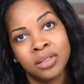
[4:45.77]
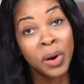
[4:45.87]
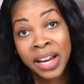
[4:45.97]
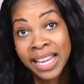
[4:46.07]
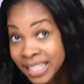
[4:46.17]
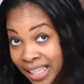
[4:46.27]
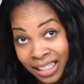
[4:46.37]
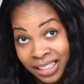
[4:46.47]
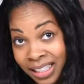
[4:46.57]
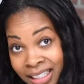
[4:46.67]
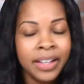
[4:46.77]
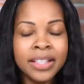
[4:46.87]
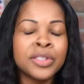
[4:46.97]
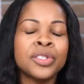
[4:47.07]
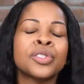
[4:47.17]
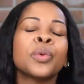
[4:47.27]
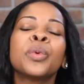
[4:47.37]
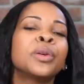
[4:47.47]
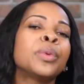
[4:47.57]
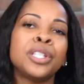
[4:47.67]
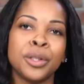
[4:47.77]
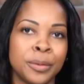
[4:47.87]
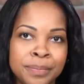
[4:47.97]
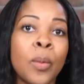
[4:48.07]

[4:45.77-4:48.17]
Or is it? So what do we do?